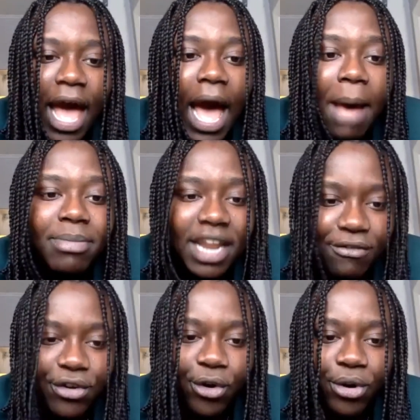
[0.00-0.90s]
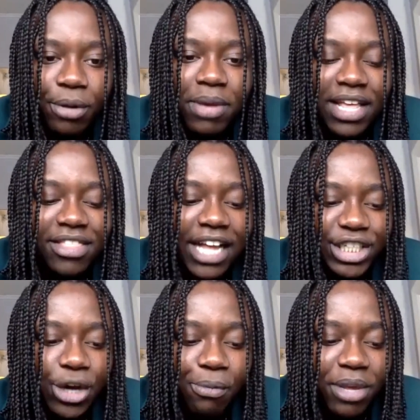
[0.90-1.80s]
I'm never going to be in that
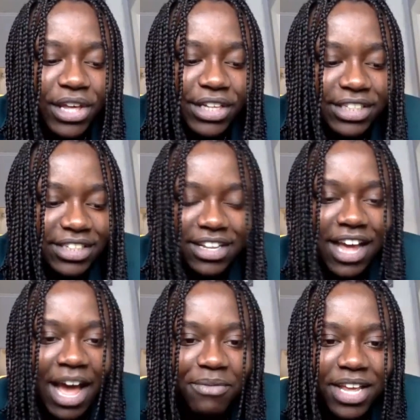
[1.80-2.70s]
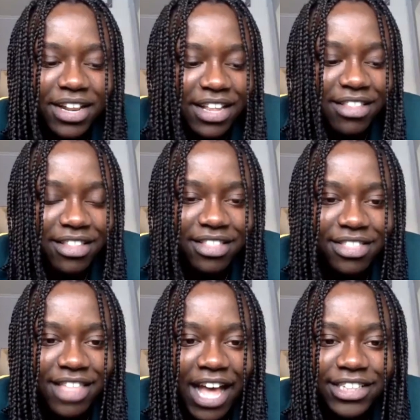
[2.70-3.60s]
show because, I mean,
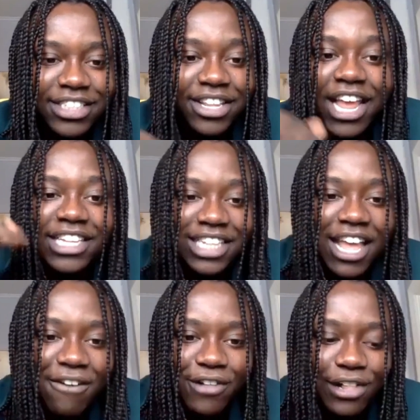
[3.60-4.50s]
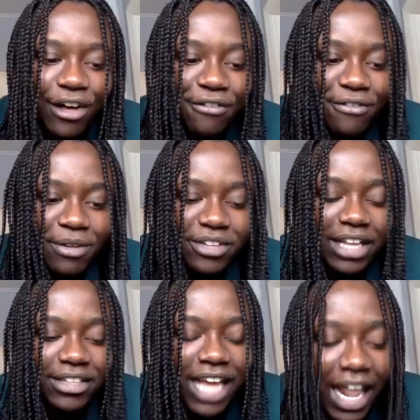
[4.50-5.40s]
that's the next level of
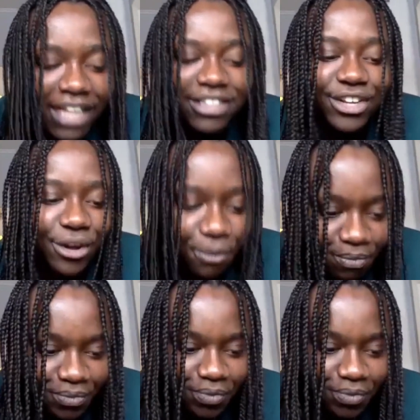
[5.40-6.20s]
talent, you know?